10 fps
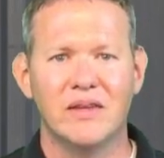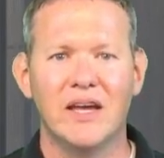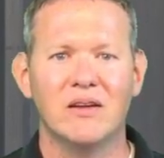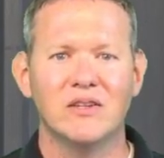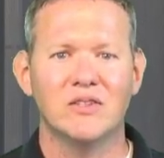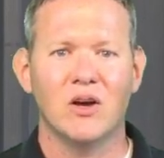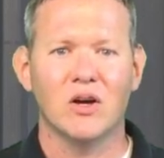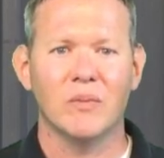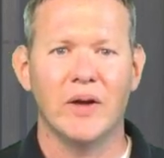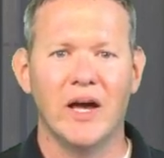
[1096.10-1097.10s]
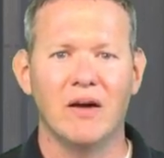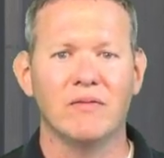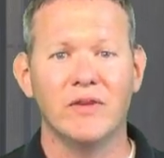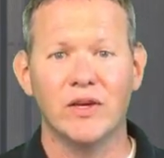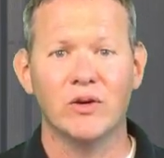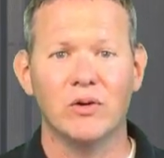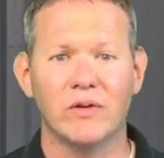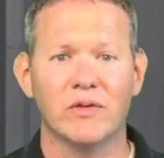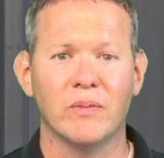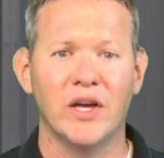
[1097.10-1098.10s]
Now let's talk about vehicle
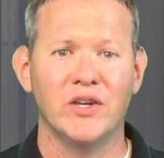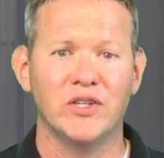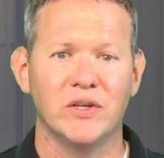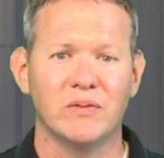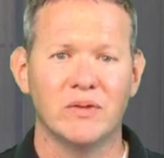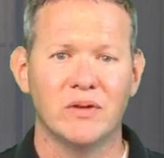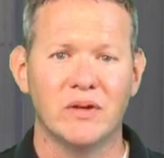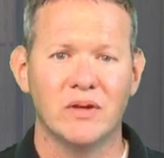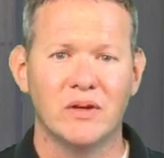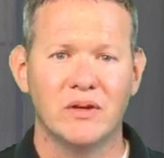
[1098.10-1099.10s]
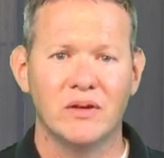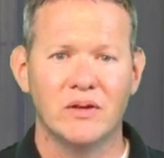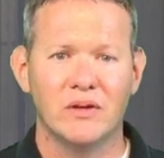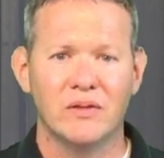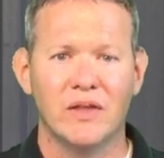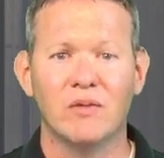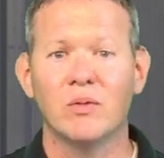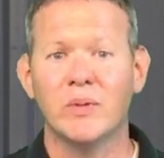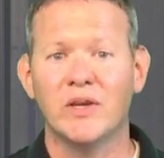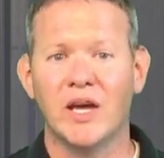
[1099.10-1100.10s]
information. There
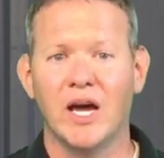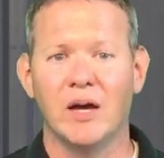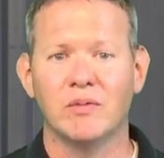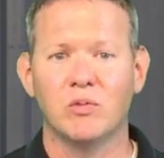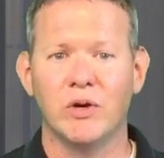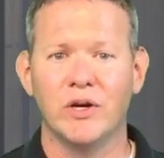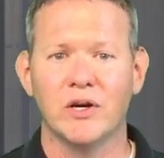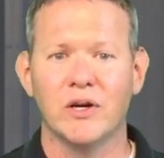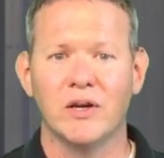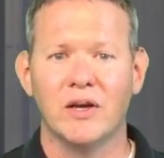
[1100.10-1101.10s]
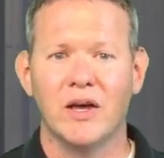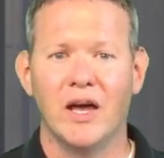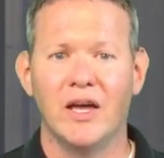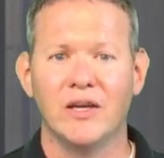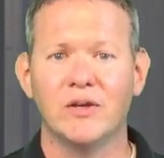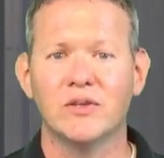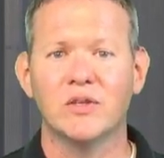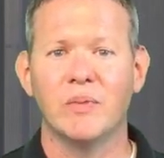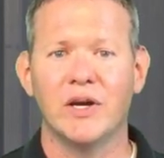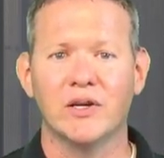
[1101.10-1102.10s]
will be times where a good
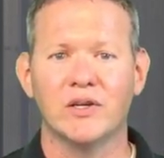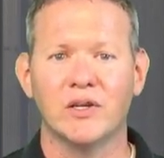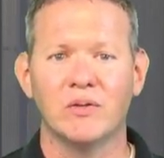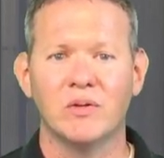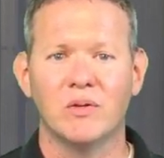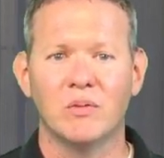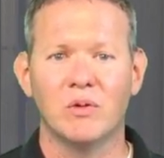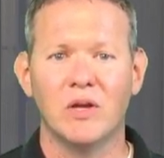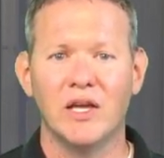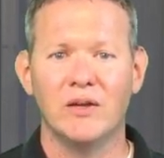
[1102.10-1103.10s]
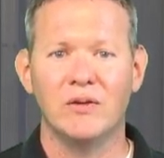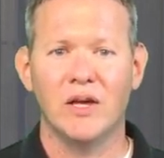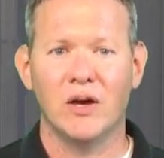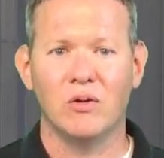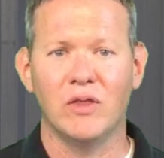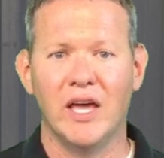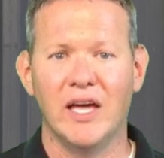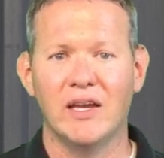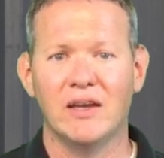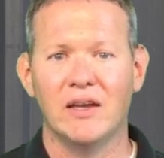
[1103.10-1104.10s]
Samaritan will let you know
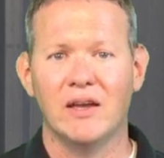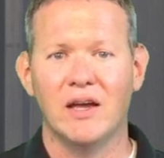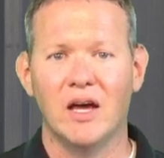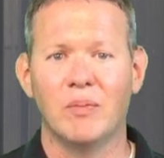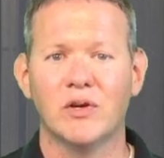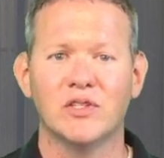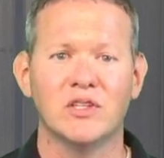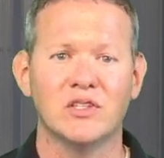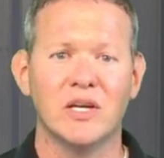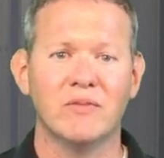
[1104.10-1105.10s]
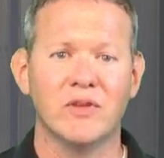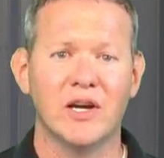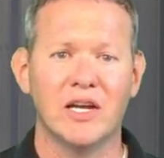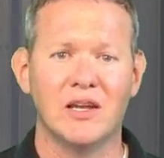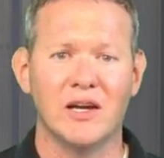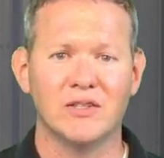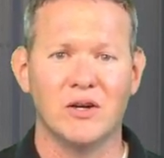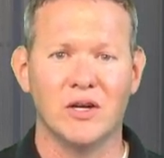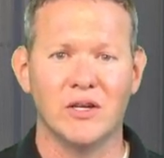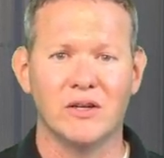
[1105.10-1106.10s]
that a person has left their headlights
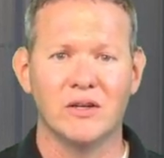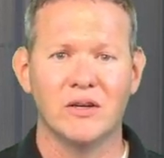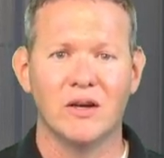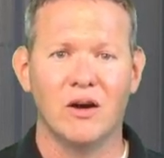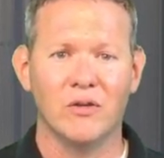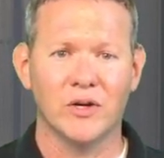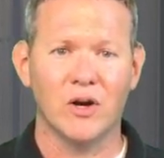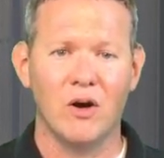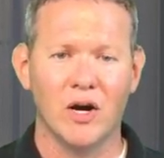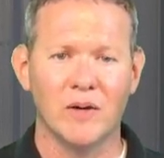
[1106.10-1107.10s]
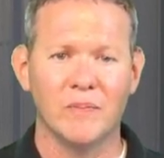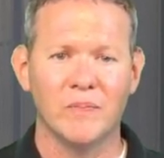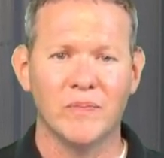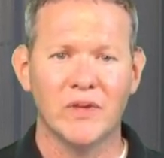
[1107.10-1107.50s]
on their car.